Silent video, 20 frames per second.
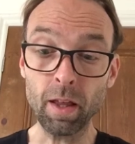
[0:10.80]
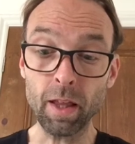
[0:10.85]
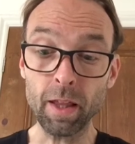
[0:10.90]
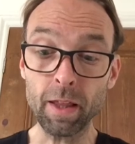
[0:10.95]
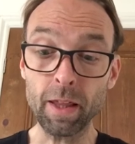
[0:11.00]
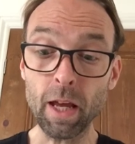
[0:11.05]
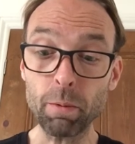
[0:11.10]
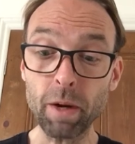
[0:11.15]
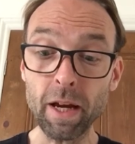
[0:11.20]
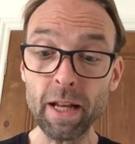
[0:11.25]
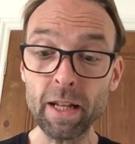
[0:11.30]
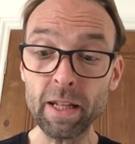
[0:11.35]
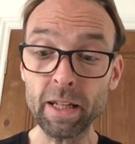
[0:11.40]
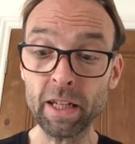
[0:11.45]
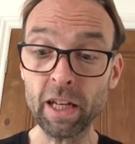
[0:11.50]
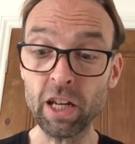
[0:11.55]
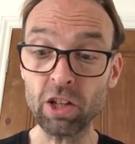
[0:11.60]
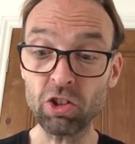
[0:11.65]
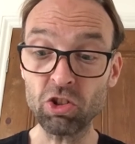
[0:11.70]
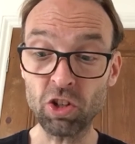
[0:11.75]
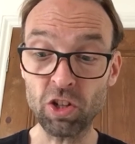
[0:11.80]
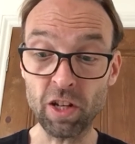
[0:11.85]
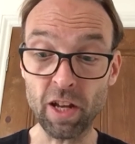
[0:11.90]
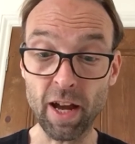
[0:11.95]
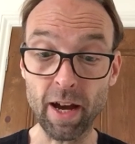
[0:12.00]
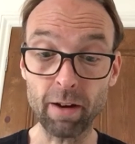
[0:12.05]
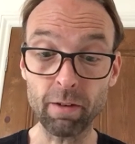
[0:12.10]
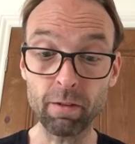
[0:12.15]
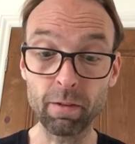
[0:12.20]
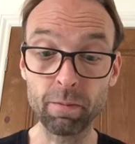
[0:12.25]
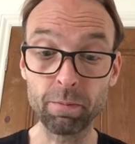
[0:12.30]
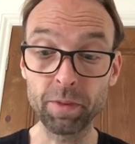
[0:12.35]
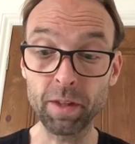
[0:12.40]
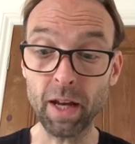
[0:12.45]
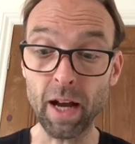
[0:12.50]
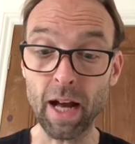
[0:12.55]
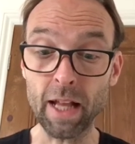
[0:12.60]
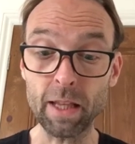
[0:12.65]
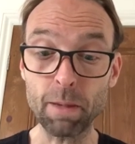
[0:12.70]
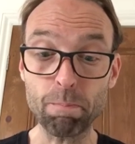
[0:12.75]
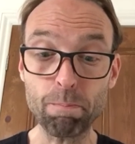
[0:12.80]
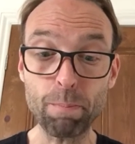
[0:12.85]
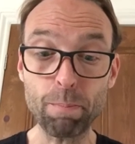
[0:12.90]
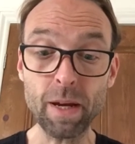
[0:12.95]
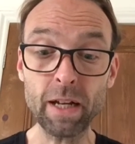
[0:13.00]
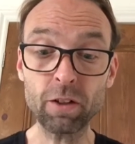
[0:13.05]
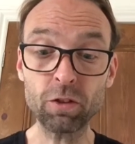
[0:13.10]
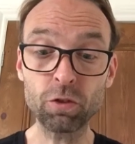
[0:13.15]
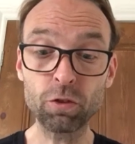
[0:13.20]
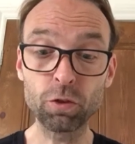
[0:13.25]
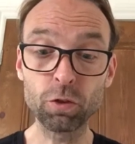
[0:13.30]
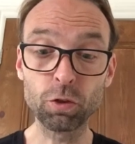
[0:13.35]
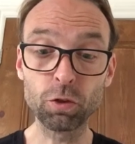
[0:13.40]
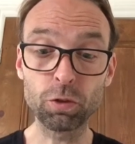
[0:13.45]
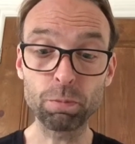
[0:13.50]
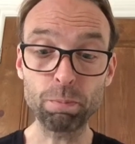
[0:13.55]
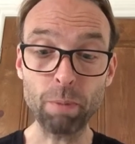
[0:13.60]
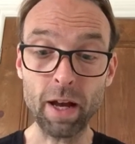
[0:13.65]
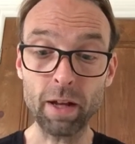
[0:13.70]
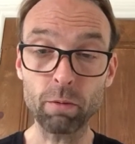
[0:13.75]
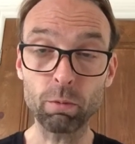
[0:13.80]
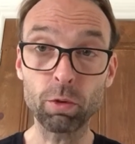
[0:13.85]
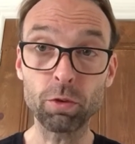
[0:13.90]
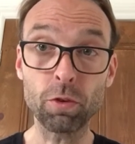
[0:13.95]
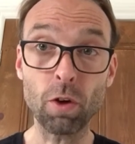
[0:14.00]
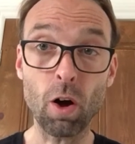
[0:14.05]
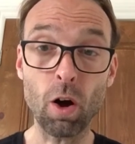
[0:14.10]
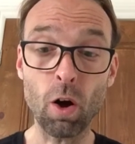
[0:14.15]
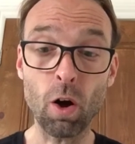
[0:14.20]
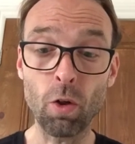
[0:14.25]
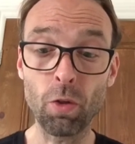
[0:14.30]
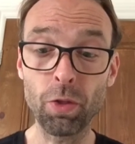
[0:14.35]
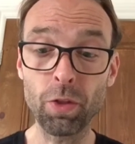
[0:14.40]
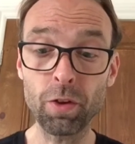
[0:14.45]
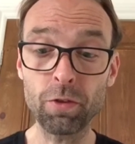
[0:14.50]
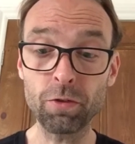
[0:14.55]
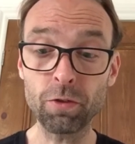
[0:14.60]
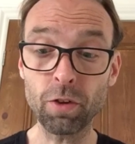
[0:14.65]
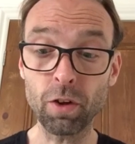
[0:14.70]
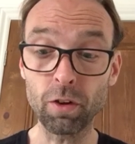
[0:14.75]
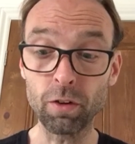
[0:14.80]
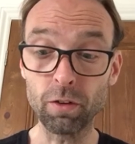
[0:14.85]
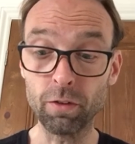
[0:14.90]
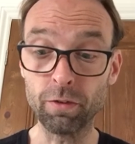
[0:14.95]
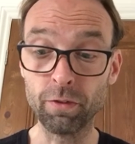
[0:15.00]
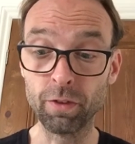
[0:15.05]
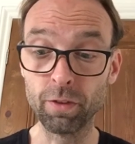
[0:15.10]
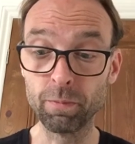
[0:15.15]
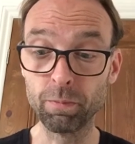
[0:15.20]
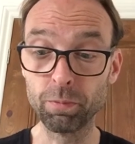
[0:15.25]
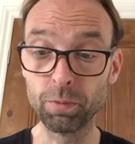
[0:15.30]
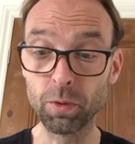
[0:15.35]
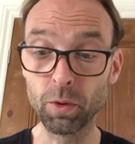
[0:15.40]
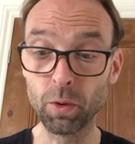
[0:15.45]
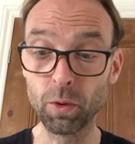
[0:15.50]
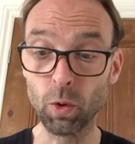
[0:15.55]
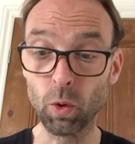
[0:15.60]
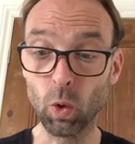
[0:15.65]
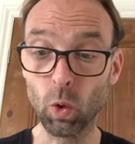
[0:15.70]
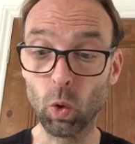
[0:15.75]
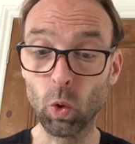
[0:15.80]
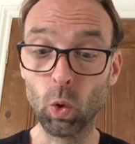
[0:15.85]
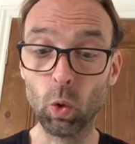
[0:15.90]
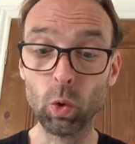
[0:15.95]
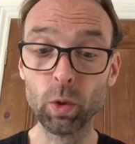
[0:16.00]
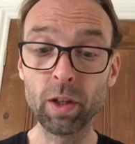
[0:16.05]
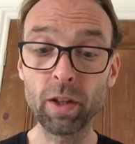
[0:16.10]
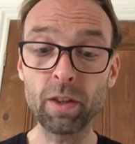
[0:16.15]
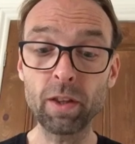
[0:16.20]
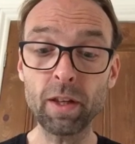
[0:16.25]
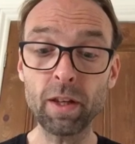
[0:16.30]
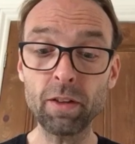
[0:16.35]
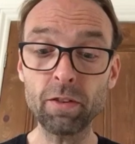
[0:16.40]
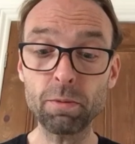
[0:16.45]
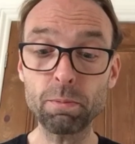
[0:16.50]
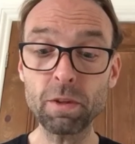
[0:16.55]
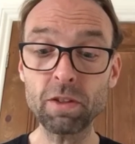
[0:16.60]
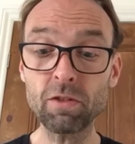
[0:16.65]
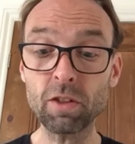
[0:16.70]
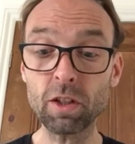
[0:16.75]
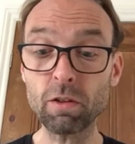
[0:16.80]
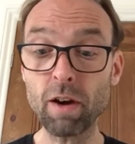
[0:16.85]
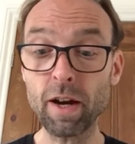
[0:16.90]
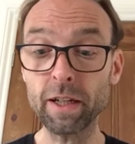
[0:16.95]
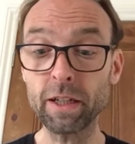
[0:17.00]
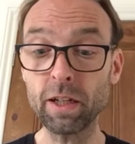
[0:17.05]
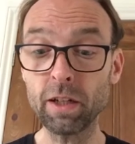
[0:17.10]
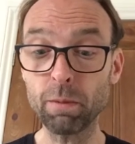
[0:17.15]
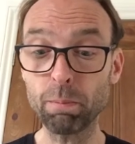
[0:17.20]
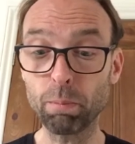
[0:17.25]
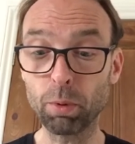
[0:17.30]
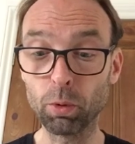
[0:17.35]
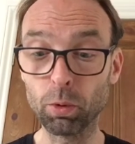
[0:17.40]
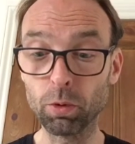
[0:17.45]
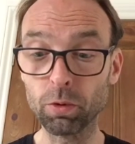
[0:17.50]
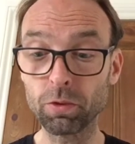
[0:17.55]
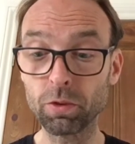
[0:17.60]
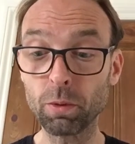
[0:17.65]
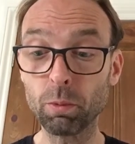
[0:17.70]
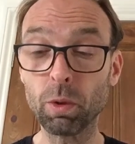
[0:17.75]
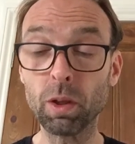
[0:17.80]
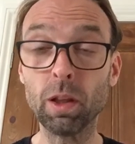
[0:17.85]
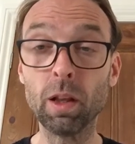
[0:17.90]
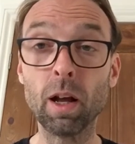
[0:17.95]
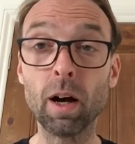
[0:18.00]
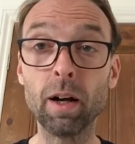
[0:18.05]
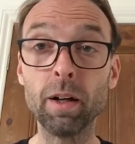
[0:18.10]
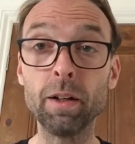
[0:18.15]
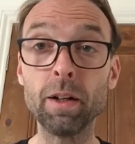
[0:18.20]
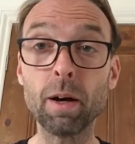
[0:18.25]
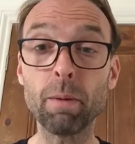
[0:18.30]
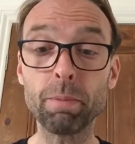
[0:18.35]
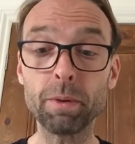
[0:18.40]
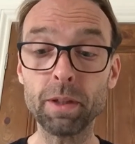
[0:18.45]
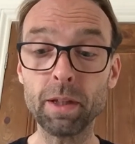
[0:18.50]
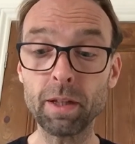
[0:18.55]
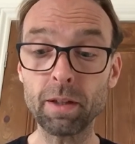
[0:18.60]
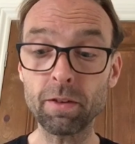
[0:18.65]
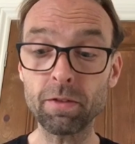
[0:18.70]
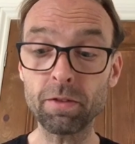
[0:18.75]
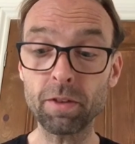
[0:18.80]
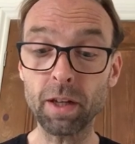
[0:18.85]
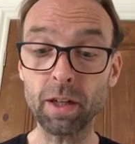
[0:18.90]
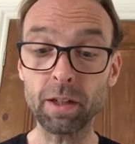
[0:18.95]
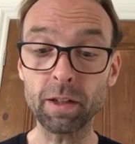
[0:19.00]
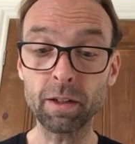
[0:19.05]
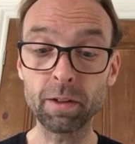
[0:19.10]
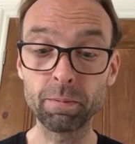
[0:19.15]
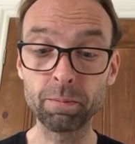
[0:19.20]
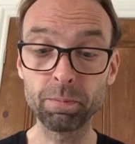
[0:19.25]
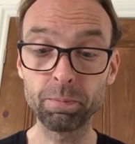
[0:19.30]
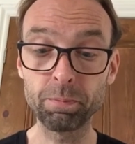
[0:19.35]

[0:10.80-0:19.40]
They were in the kitchen now, and the big saucepan was on the stove. All the things Mr. Cranky had bought were lined up near the sink.